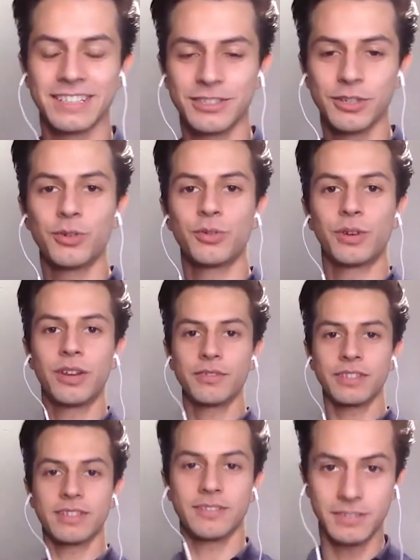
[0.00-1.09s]
so
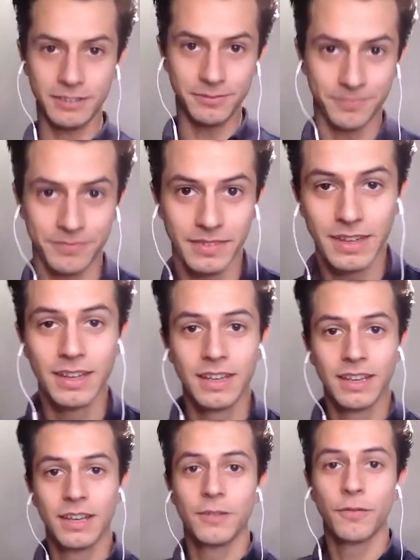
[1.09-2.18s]
here's,
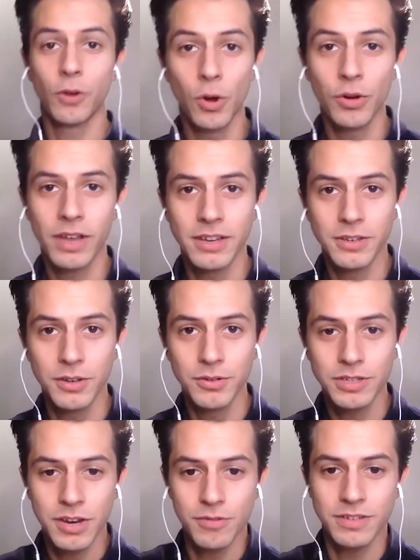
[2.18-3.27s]
for OCAD
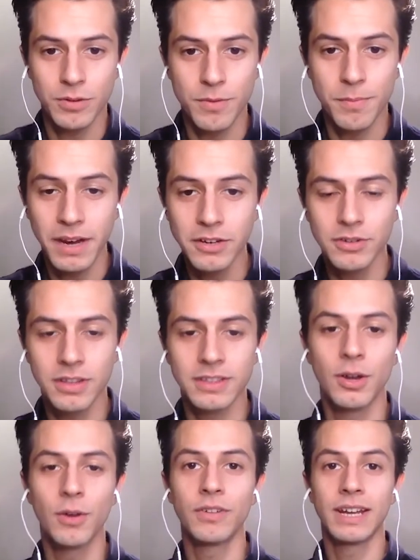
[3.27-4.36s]
News, here is a reminder that the
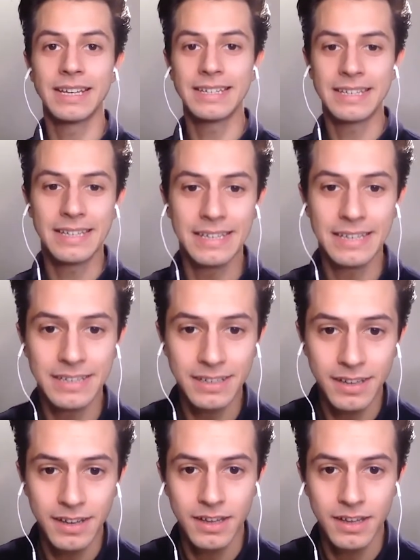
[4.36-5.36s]
COVID-19